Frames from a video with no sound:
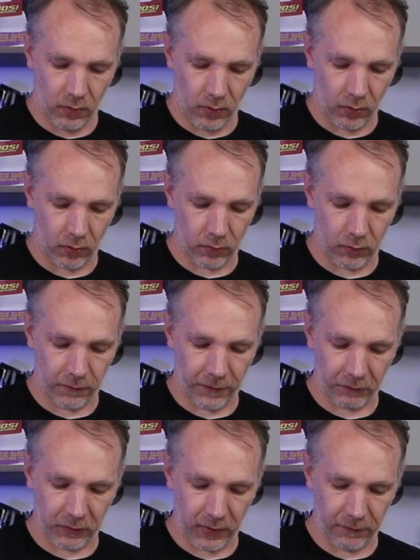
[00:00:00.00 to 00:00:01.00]

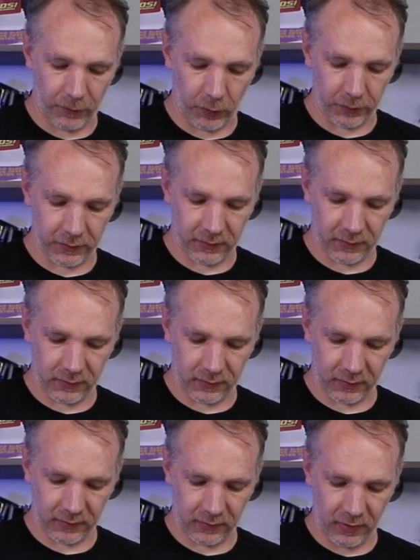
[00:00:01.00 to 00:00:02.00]
115 volts,
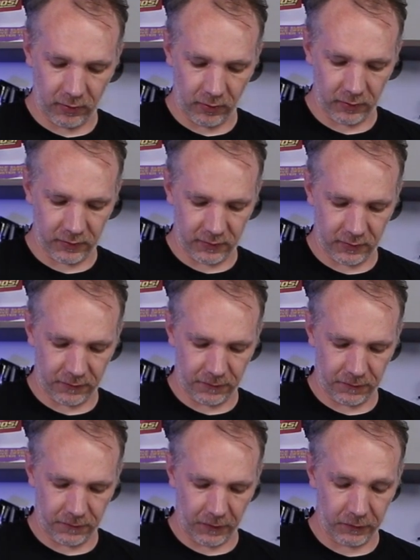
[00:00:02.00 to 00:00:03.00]
60 hertz,
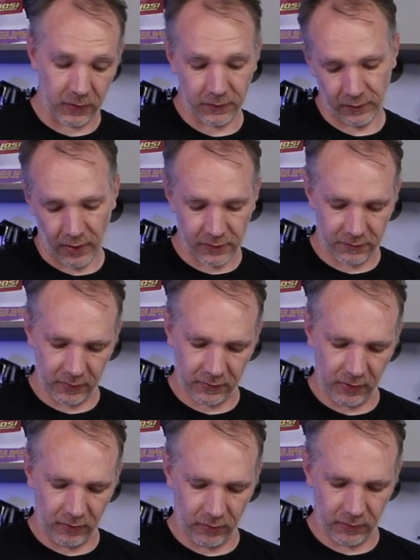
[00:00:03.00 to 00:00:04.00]

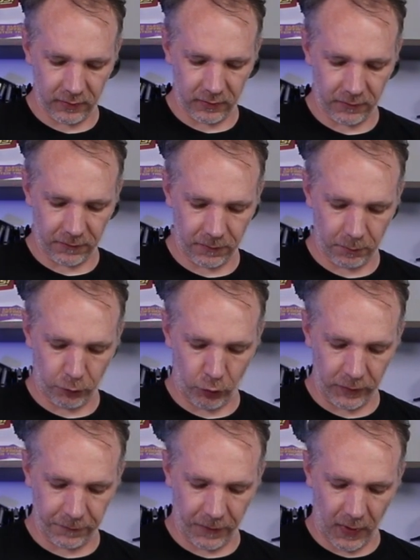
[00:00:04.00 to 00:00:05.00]
50/60 hertz,
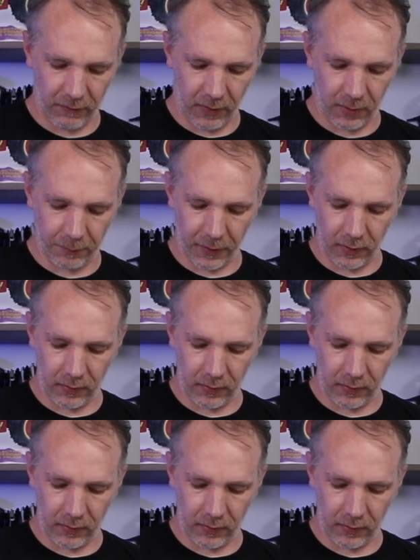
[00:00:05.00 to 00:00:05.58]
0.5 amp